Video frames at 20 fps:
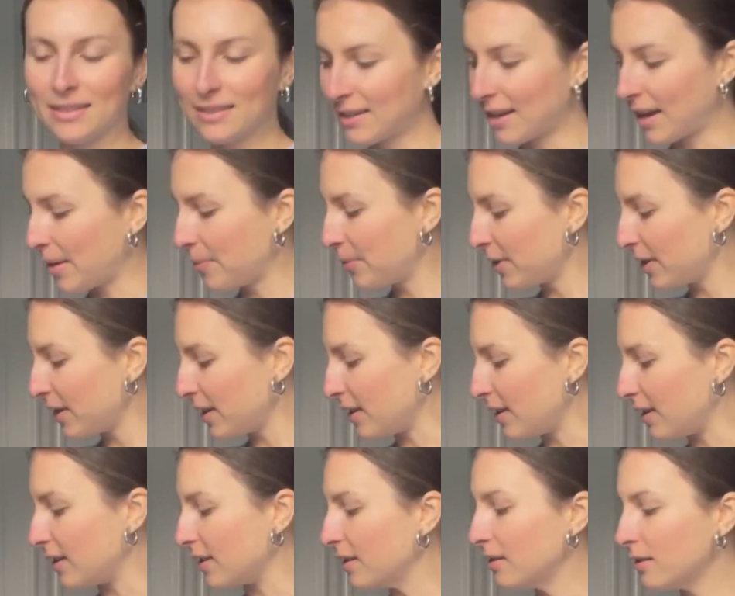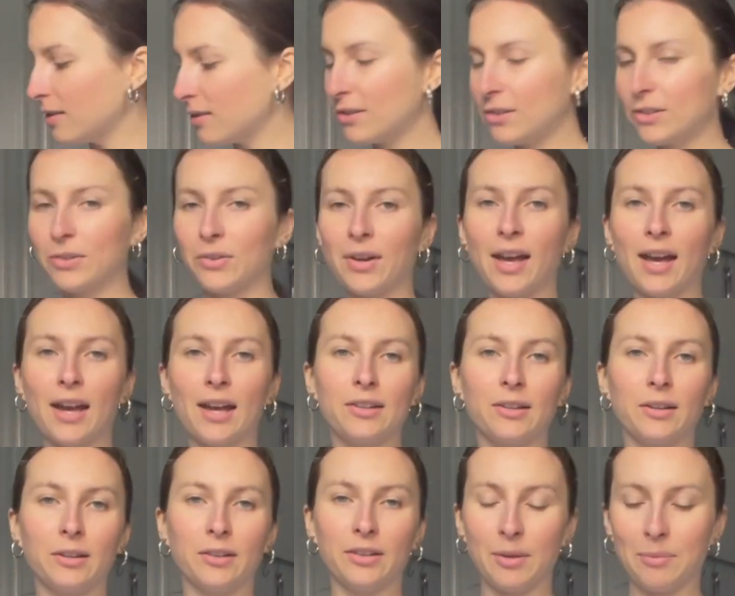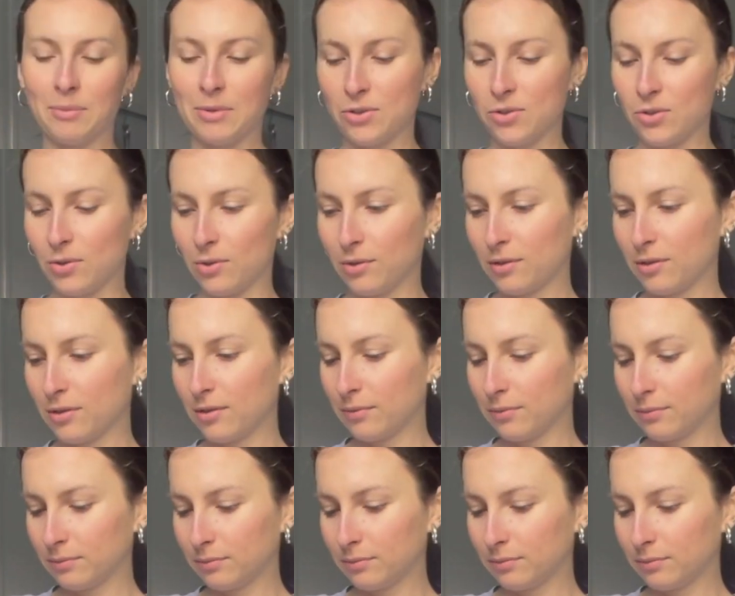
step is to add our lemon juice.